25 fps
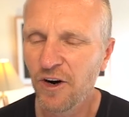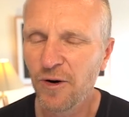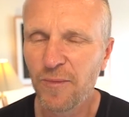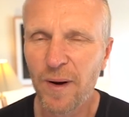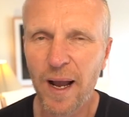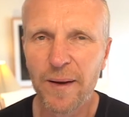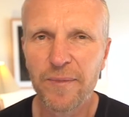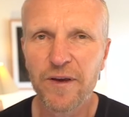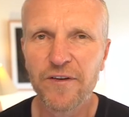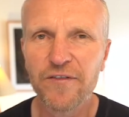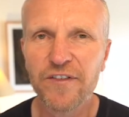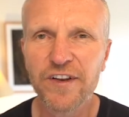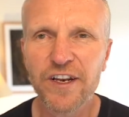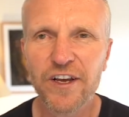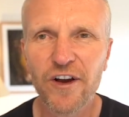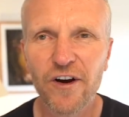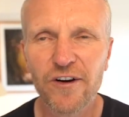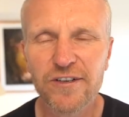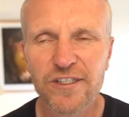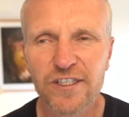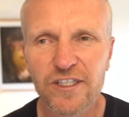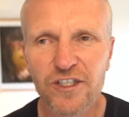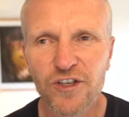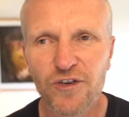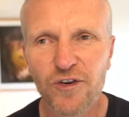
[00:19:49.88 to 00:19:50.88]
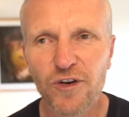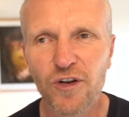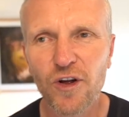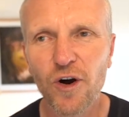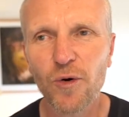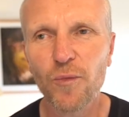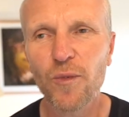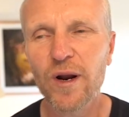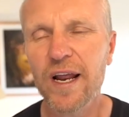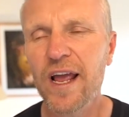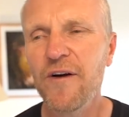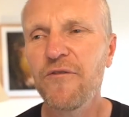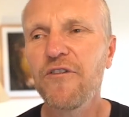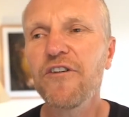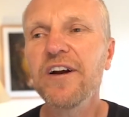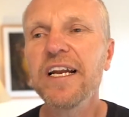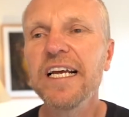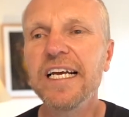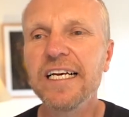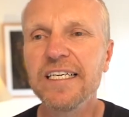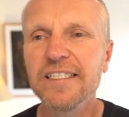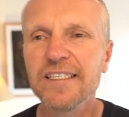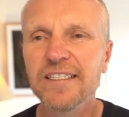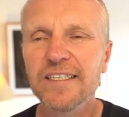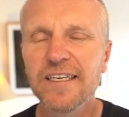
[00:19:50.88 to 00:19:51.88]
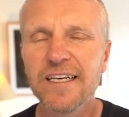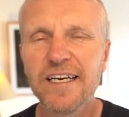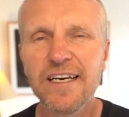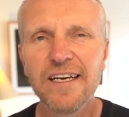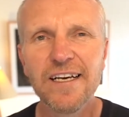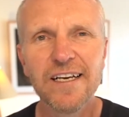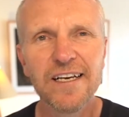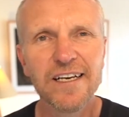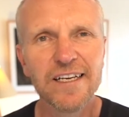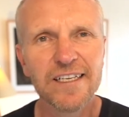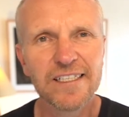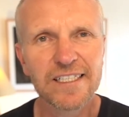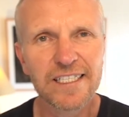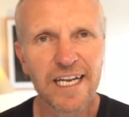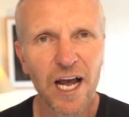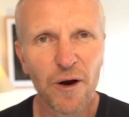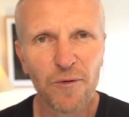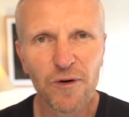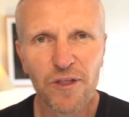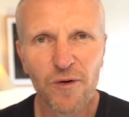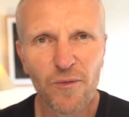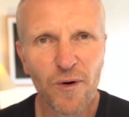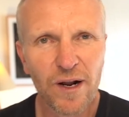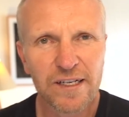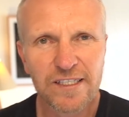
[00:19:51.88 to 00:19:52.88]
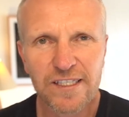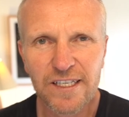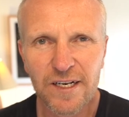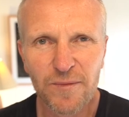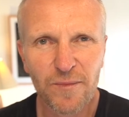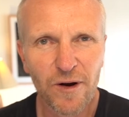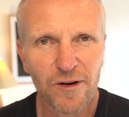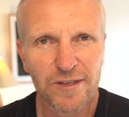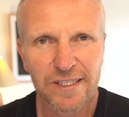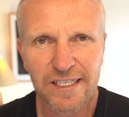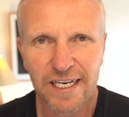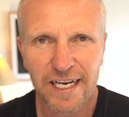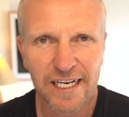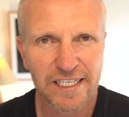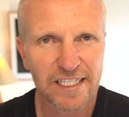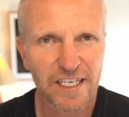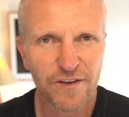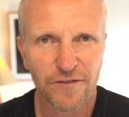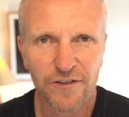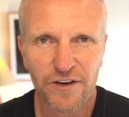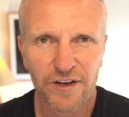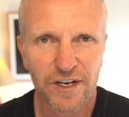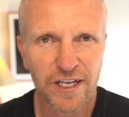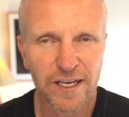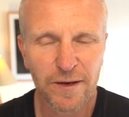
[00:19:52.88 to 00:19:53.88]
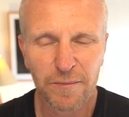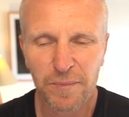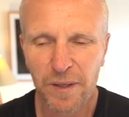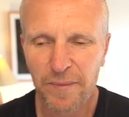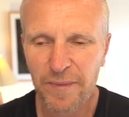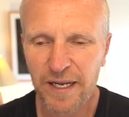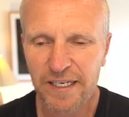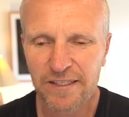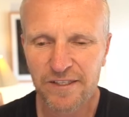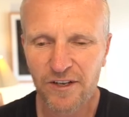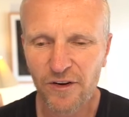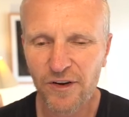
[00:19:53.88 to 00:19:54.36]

or maybe your videos are too long. Whatever it is, start with the ones that are most easy for you to implement.